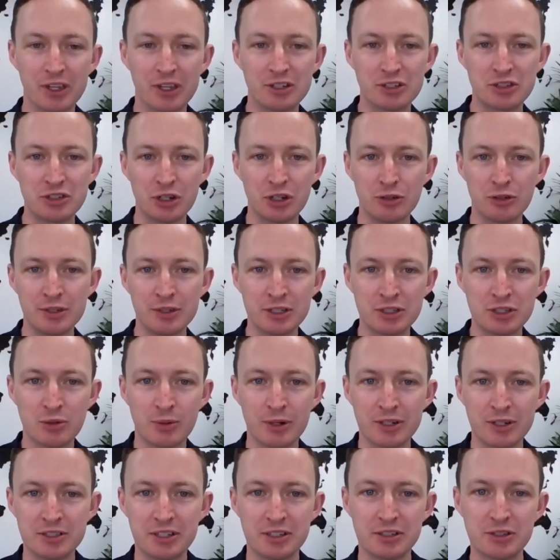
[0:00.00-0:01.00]
During
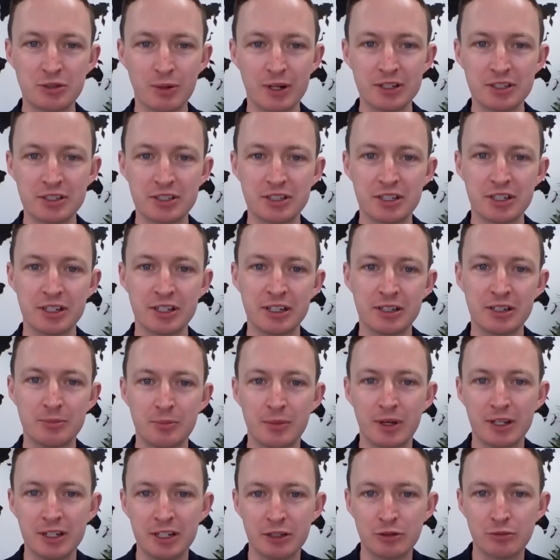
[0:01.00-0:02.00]
2020,
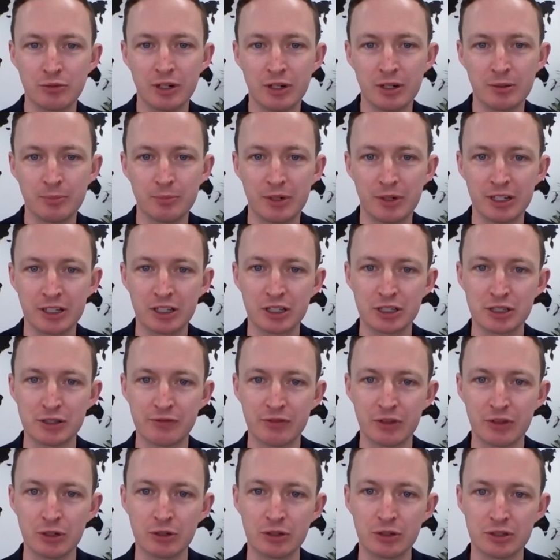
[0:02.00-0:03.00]
many grant makers
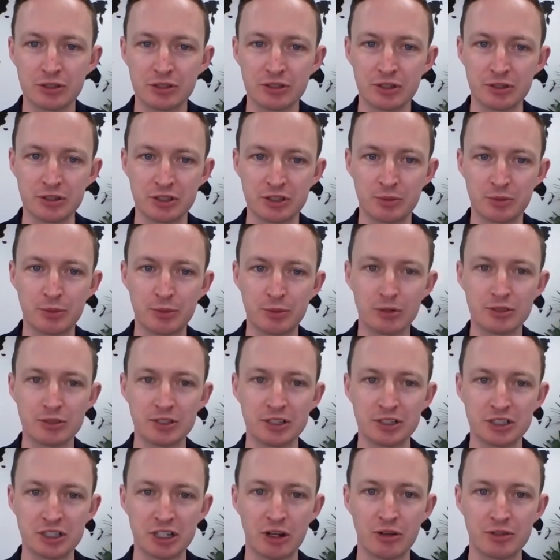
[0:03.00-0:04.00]
focused on
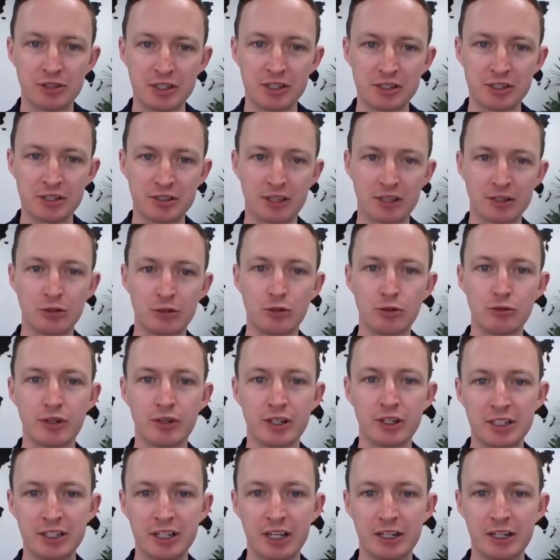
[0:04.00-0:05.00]
supporting charities they
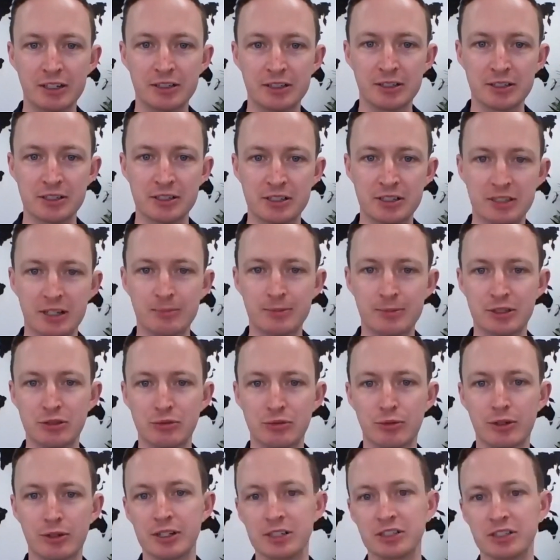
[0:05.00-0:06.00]
already had an established
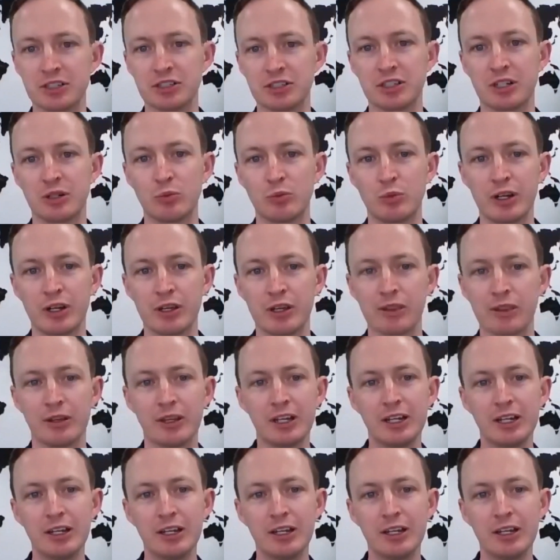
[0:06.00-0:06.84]
relationship with.